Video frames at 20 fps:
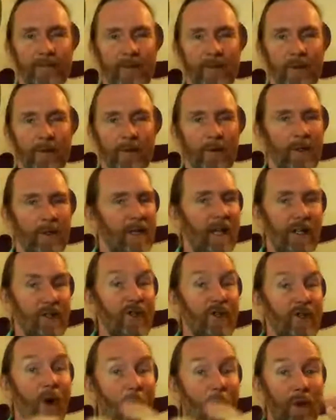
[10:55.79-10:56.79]
and that
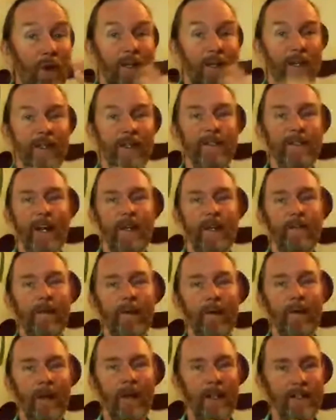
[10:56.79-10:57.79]
totally
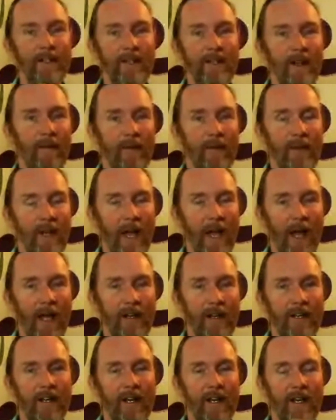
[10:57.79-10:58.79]
excited me when I discovered
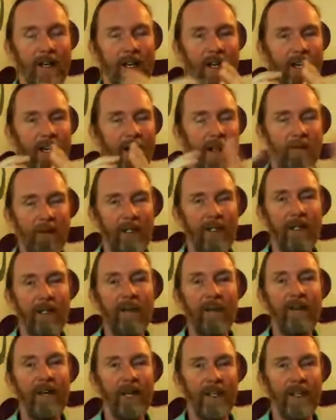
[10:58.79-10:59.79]
that, and I've
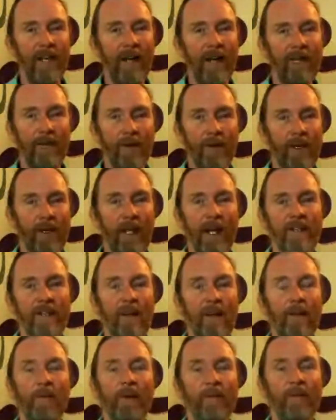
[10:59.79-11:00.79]
been living on that for the
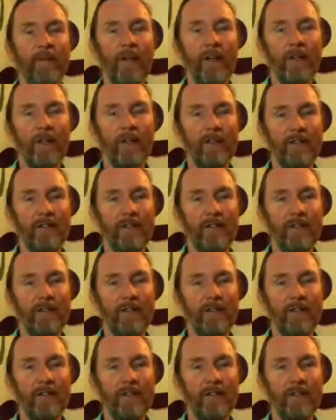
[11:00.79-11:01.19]
last couple of